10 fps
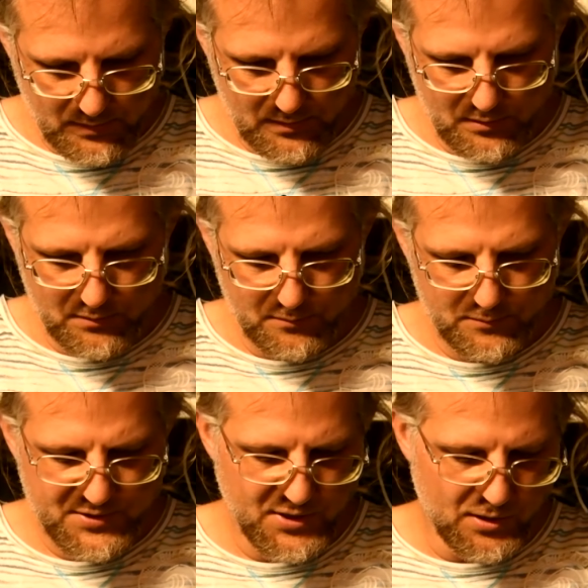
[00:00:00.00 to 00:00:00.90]
you know,
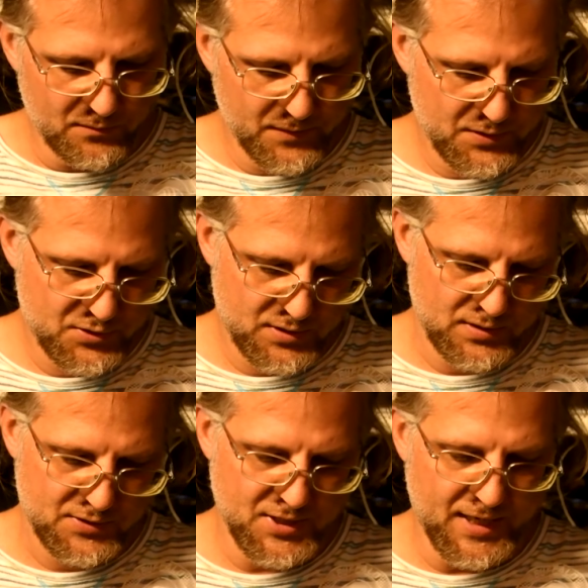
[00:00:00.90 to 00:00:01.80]
salvage
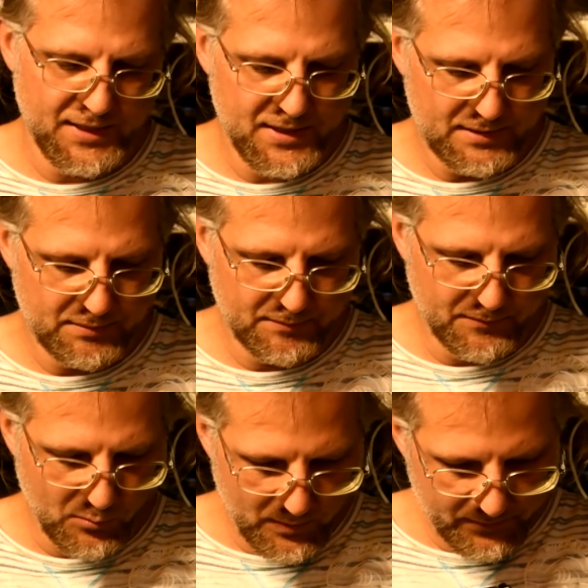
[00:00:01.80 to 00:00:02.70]
the side off of
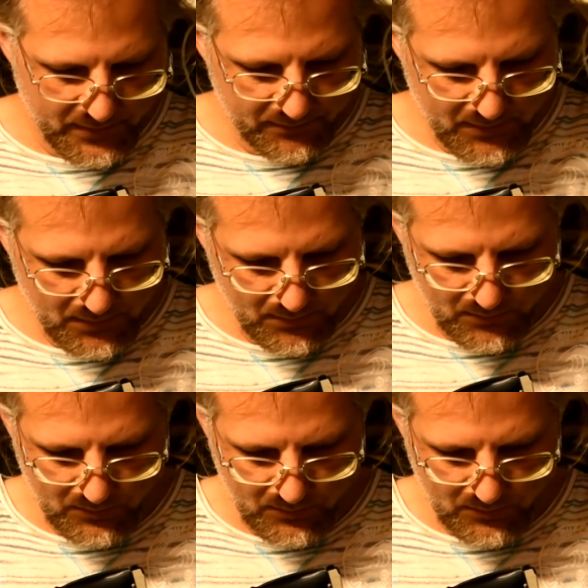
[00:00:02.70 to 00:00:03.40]
a 450,